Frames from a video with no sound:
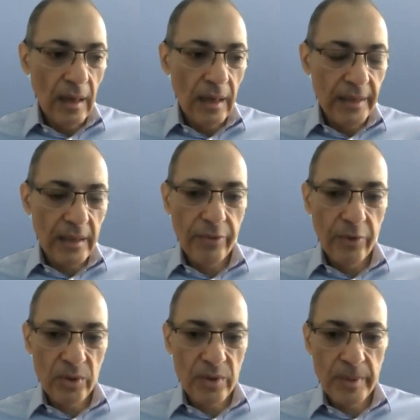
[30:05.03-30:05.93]
I take the
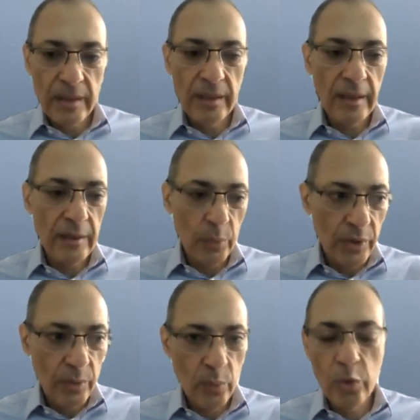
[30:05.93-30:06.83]
photos immediately and we
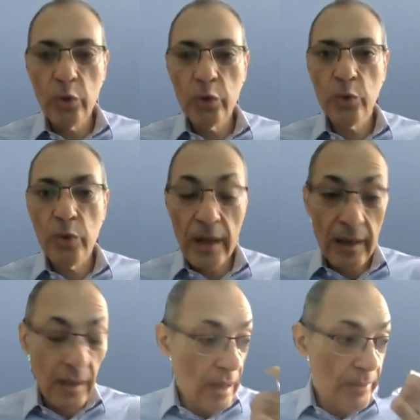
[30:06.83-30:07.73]
go through the
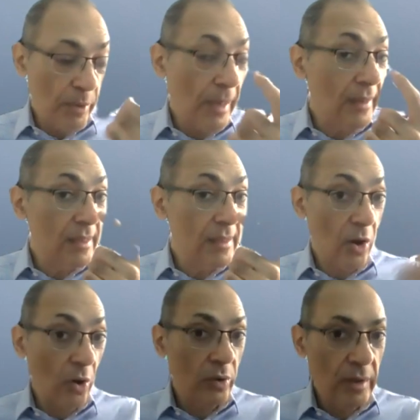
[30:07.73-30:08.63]
abnormalities
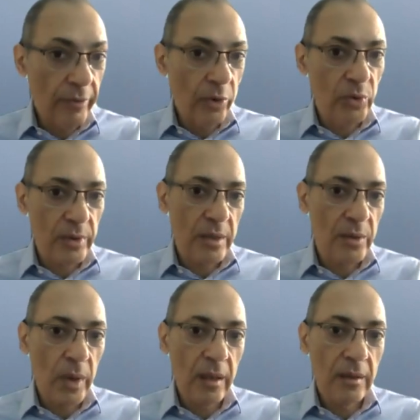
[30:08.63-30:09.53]
on the photos as
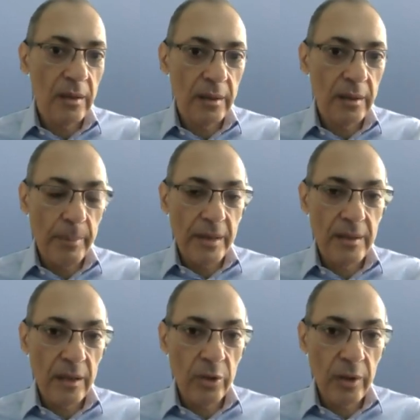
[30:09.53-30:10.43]
well, the bits
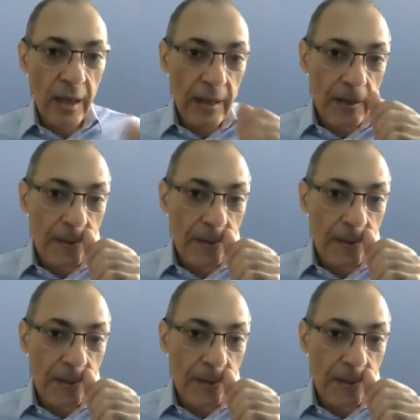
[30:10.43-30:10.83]
they don't like,